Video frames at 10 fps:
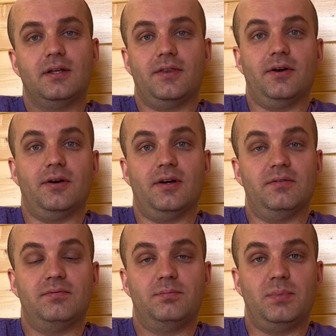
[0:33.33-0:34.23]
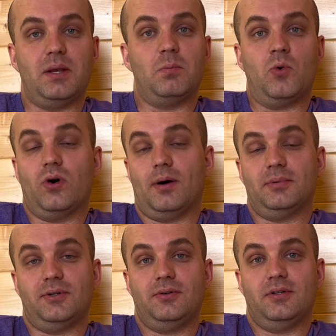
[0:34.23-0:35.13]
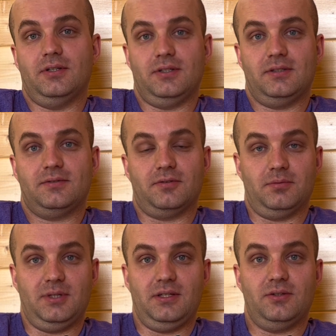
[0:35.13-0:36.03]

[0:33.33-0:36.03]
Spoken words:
there have been more opportunities for me